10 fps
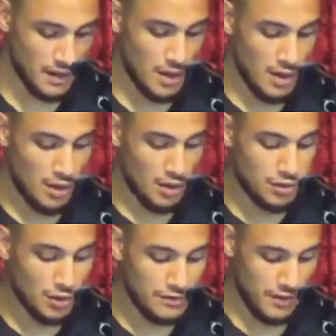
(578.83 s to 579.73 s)

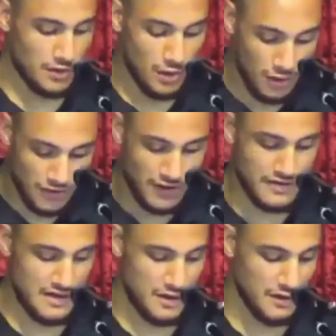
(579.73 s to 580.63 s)
Although
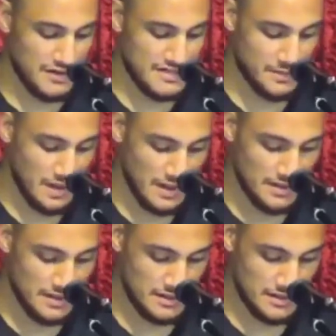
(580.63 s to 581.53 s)
the earth is mine,
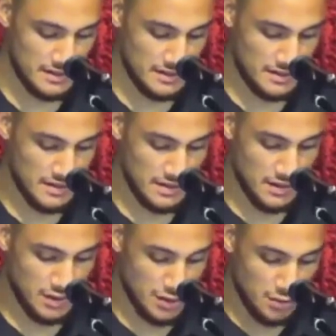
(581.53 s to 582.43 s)

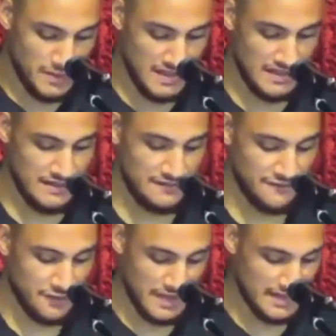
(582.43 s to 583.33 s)
you will be for
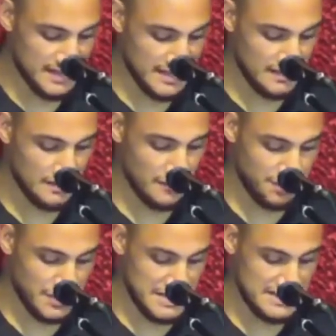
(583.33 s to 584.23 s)
me a kingdom of
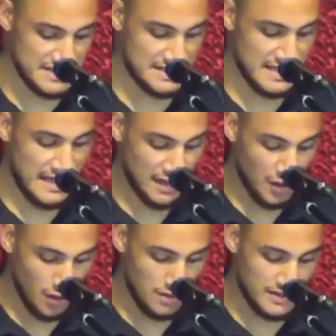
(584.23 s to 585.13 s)
priests and a
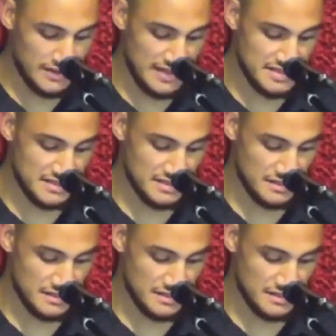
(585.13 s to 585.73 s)
holy nation.